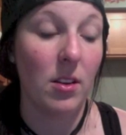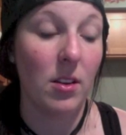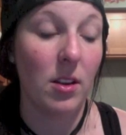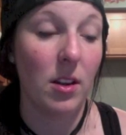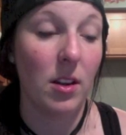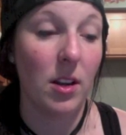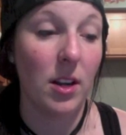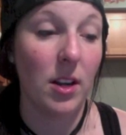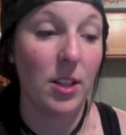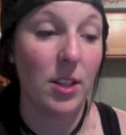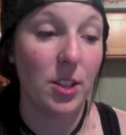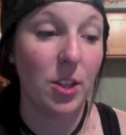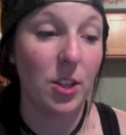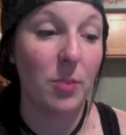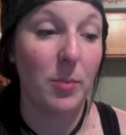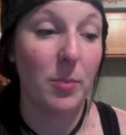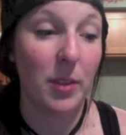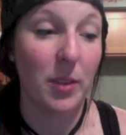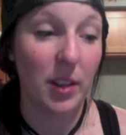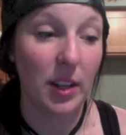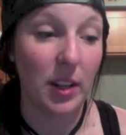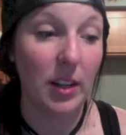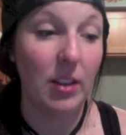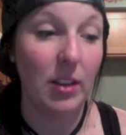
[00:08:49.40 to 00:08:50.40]
It took
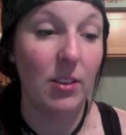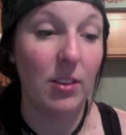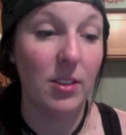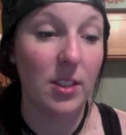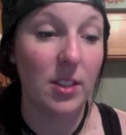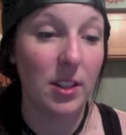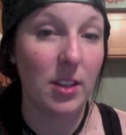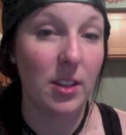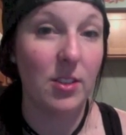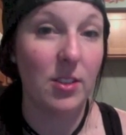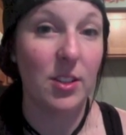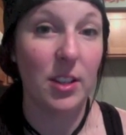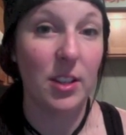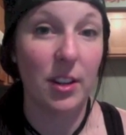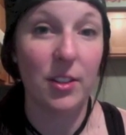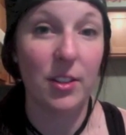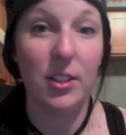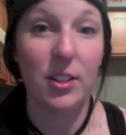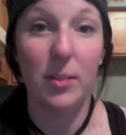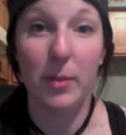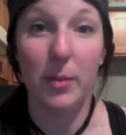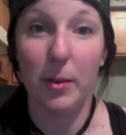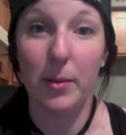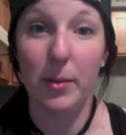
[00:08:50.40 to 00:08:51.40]
me years and years and
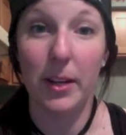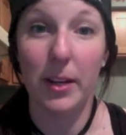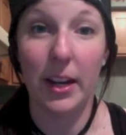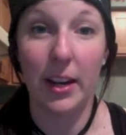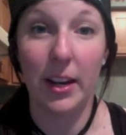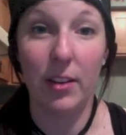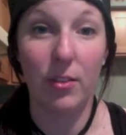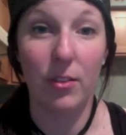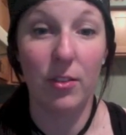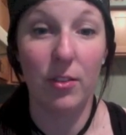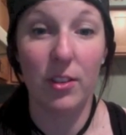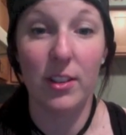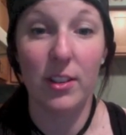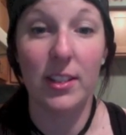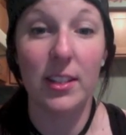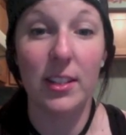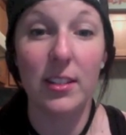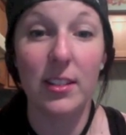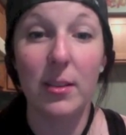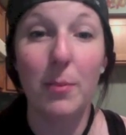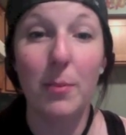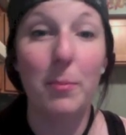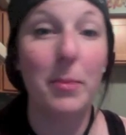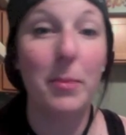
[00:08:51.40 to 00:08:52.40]
years to be able to handle
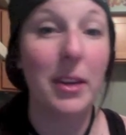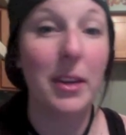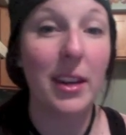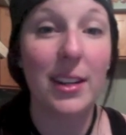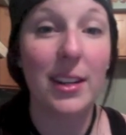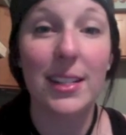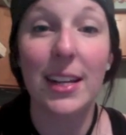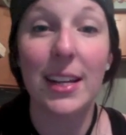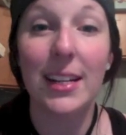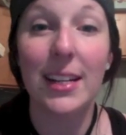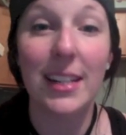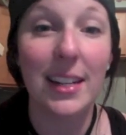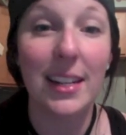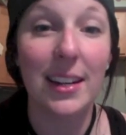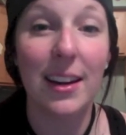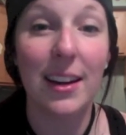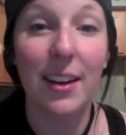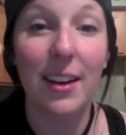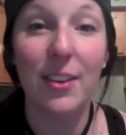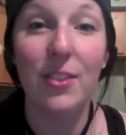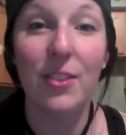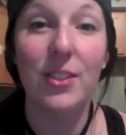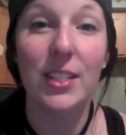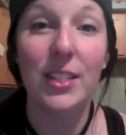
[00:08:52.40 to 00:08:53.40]
criticism because I didn't
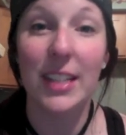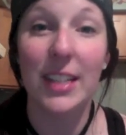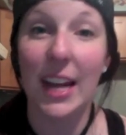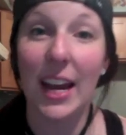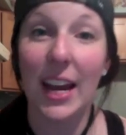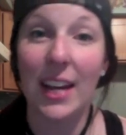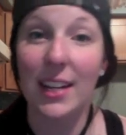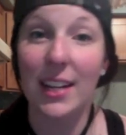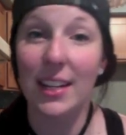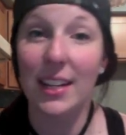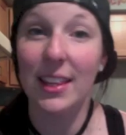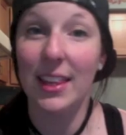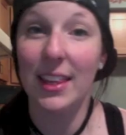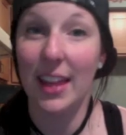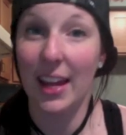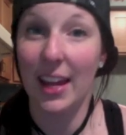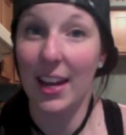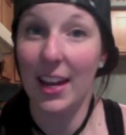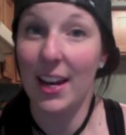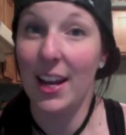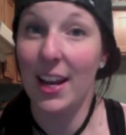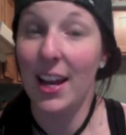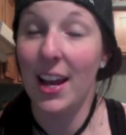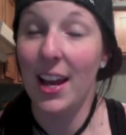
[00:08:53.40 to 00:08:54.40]
understand
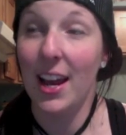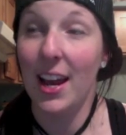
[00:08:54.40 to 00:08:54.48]
that